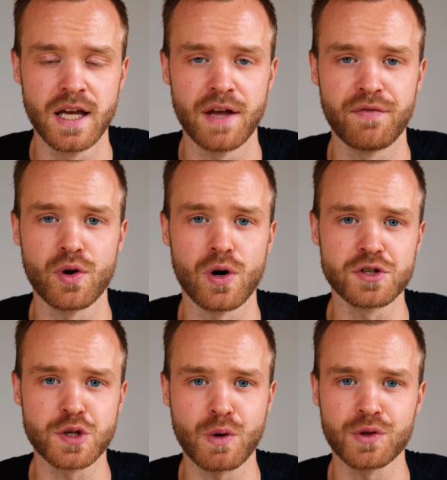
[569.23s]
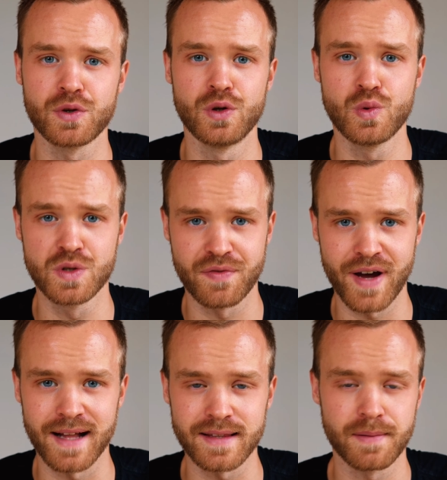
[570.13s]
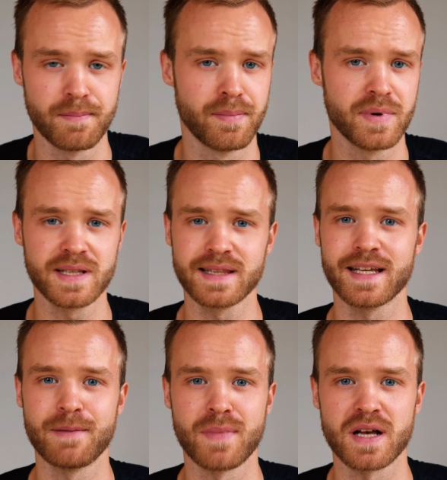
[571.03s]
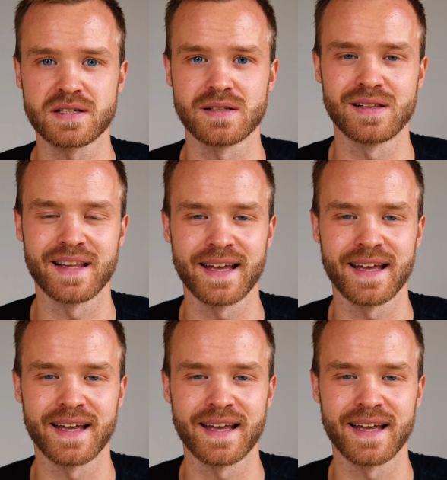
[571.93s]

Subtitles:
If you also want to lose fat, build lean muscle